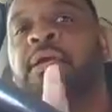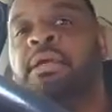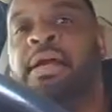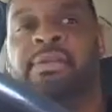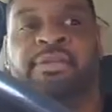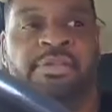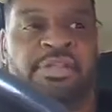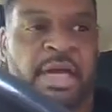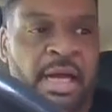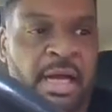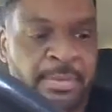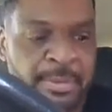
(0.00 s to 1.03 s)
got the
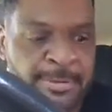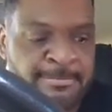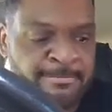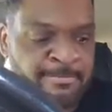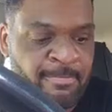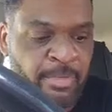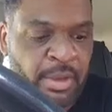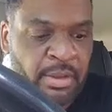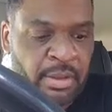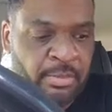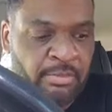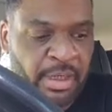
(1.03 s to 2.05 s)
job.
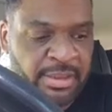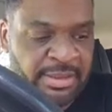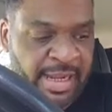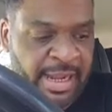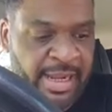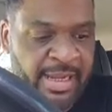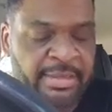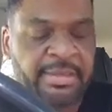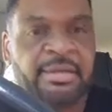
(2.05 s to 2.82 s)
My dad